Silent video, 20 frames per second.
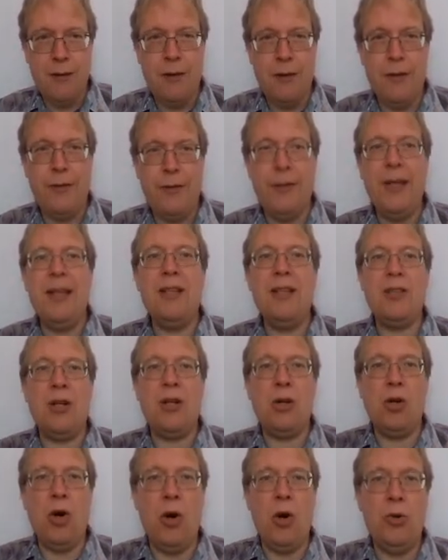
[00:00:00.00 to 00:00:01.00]
things
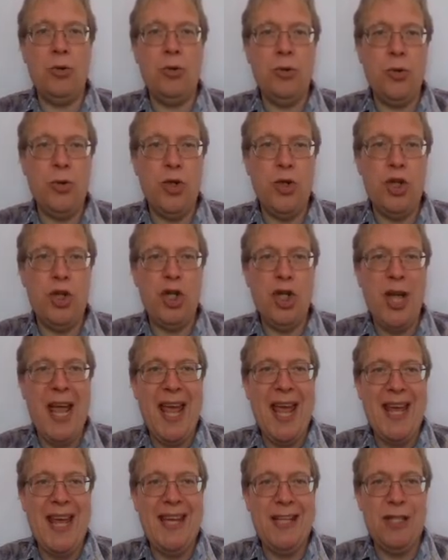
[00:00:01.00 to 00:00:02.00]
are going to
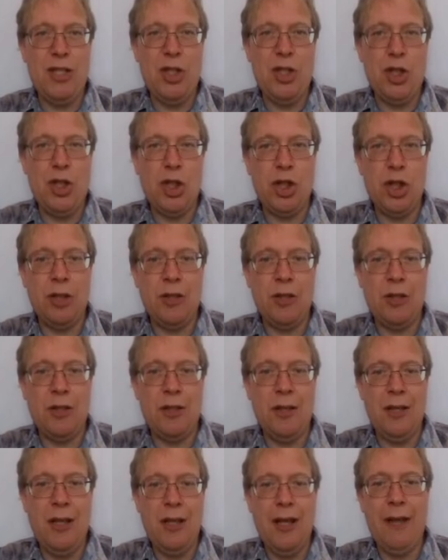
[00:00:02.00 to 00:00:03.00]
change
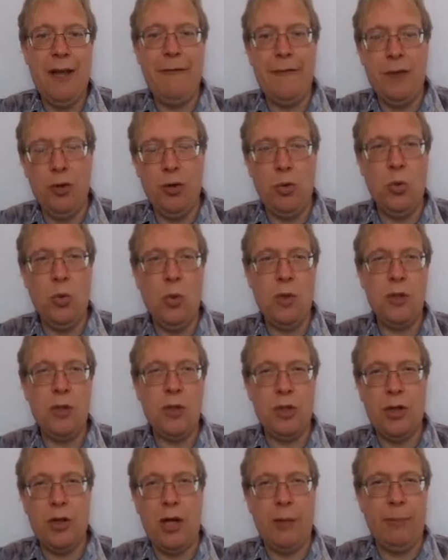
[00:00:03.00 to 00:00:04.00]
if you
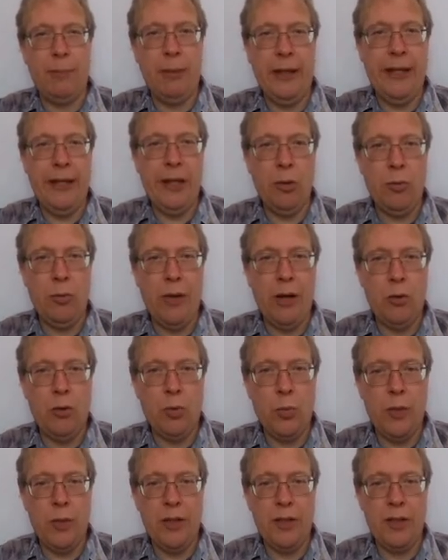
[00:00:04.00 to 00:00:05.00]
start playing
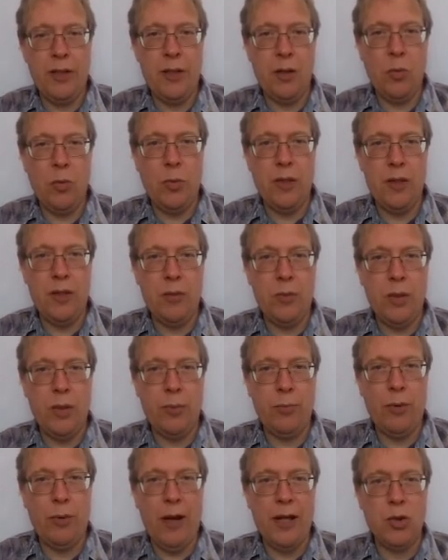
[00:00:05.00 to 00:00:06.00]
around
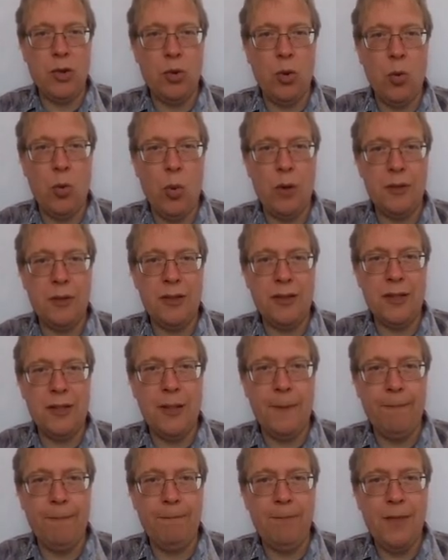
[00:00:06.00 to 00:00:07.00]
with price or
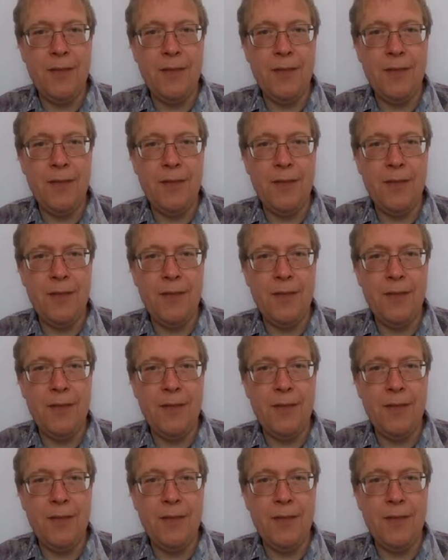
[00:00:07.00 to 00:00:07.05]
quantity.